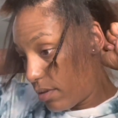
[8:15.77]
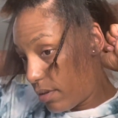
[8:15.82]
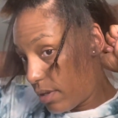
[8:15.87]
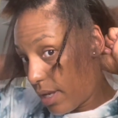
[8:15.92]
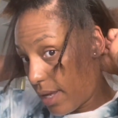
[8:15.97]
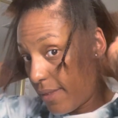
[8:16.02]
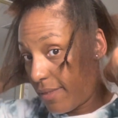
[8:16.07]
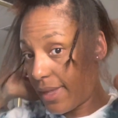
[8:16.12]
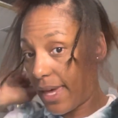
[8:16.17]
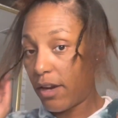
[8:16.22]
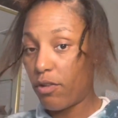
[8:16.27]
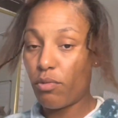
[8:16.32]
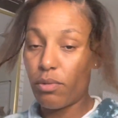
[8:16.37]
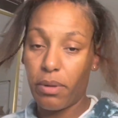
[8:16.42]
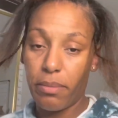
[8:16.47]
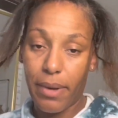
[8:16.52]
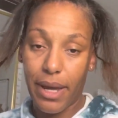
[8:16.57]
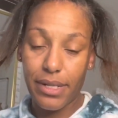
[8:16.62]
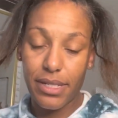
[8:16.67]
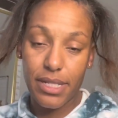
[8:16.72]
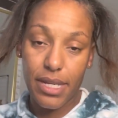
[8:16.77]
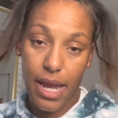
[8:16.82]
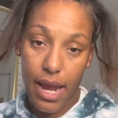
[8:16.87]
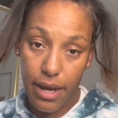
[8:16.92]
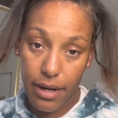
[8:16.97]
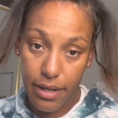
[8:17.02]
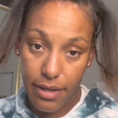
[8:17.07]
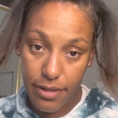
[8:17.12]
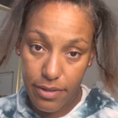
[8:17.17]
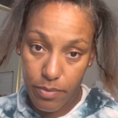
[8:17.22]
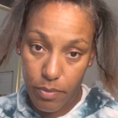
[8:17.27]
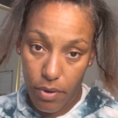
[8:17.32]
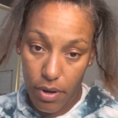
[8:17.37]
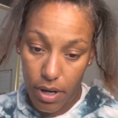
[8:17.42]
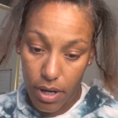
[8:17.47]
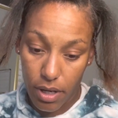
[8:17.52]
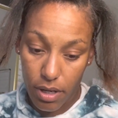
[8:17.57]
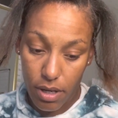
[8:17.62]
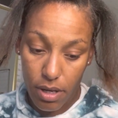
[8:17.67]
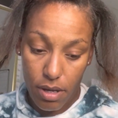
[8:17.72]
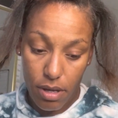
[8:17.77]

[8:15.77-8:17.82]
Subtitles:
And that'll be my tiniest braid.